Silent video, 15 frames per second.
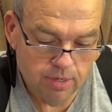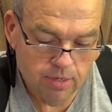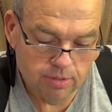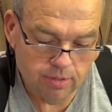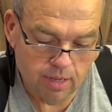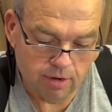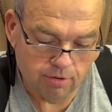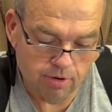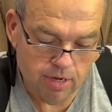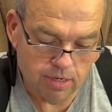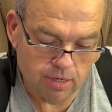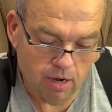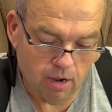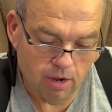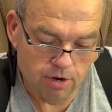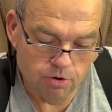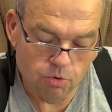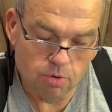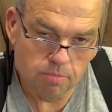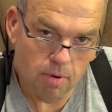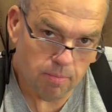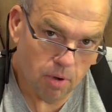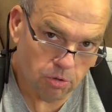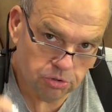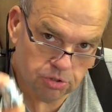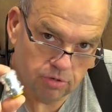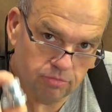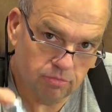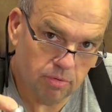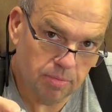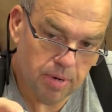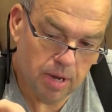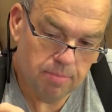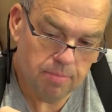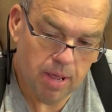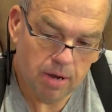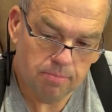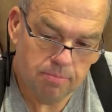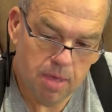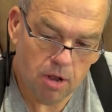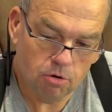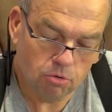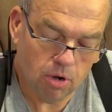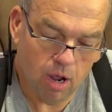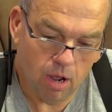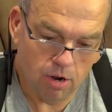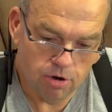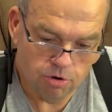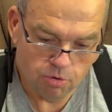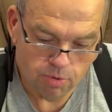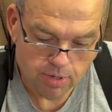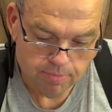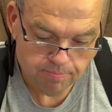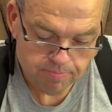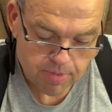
that are in conduit, but most of them are in metal conduit.